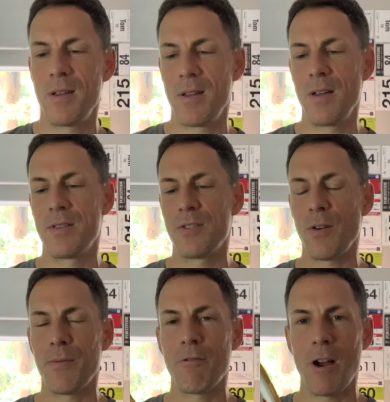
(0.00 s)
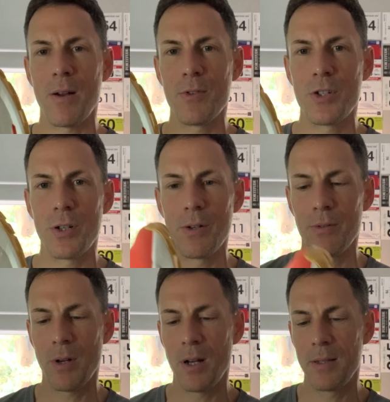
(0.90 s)
a soft ground shoe.
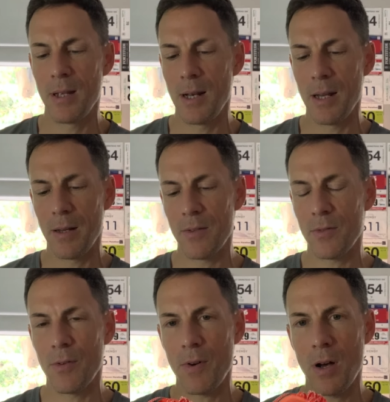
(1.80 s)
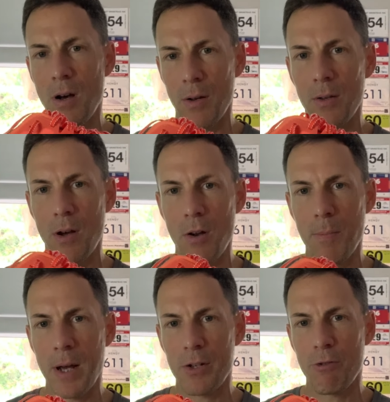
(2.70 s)
Ideally, it's sort of hard
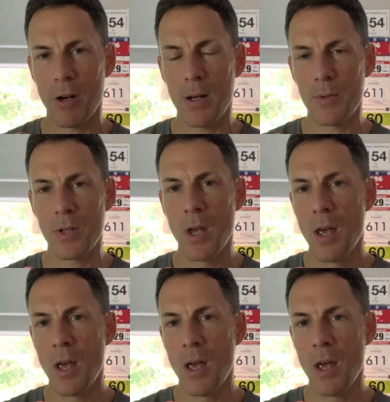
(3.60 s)
packed trails,